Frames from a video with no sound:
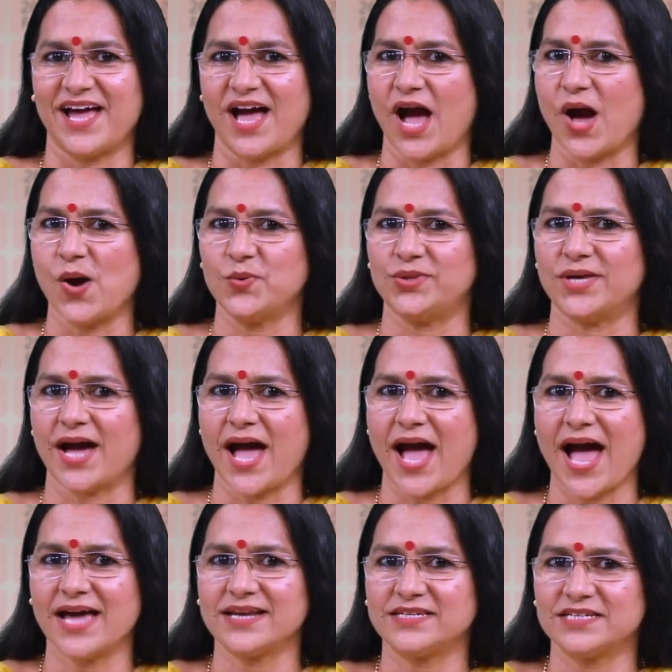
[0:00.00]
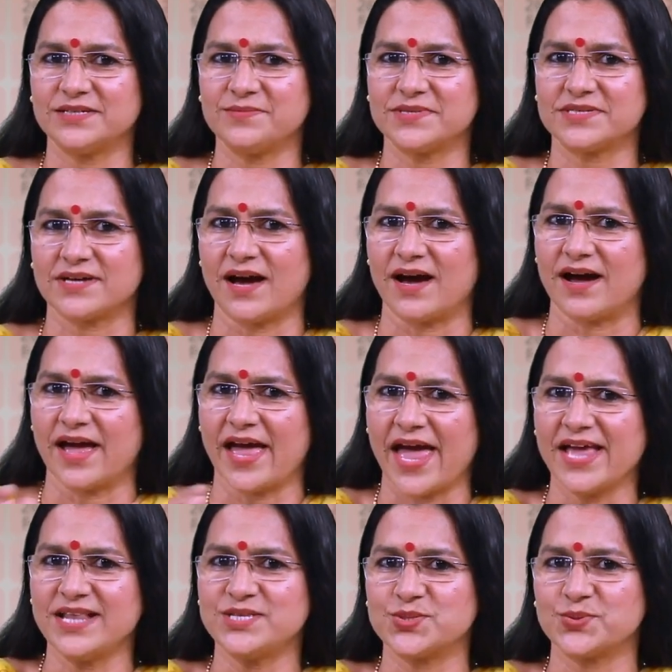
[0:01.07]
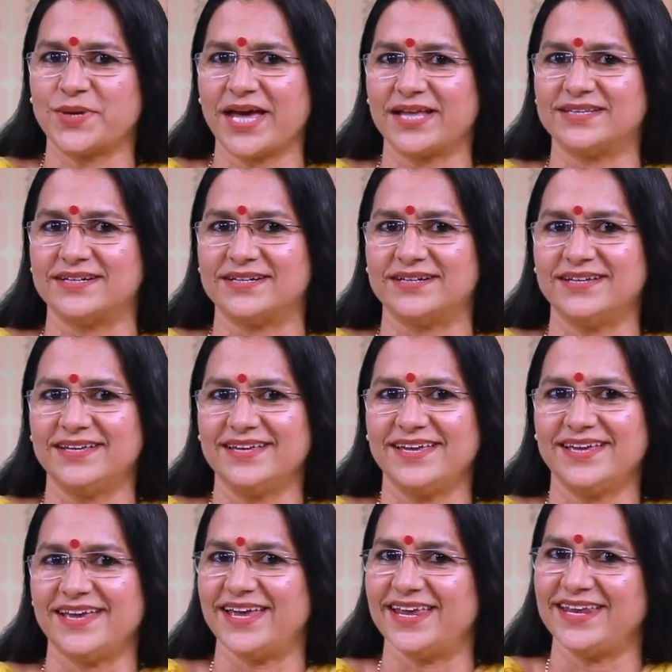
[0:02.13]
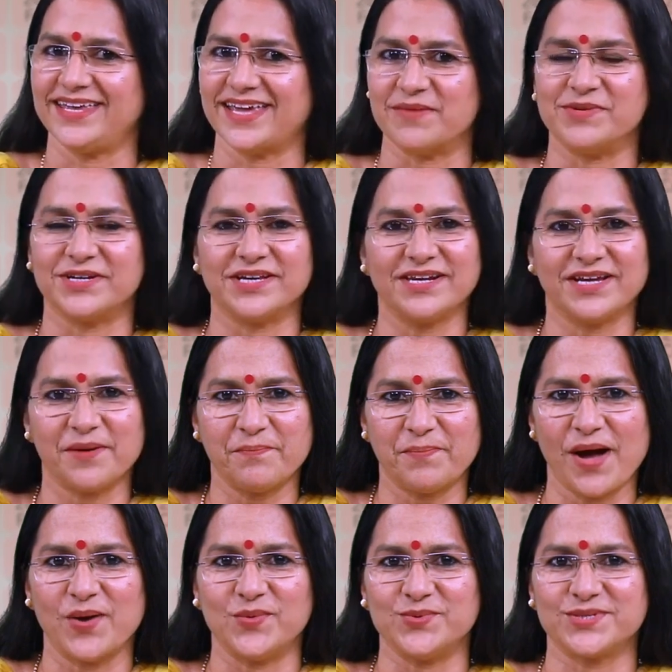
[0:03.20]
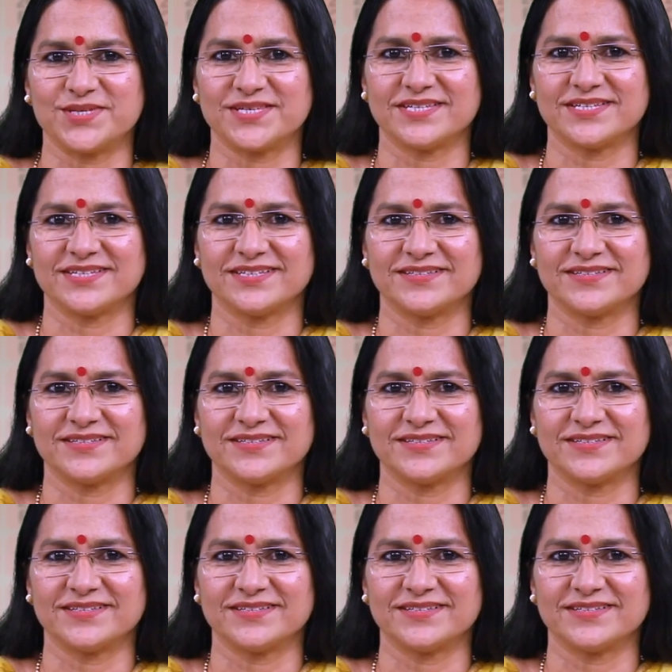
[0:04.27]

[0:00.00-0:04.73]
how the atoms are held together in chemical compounds.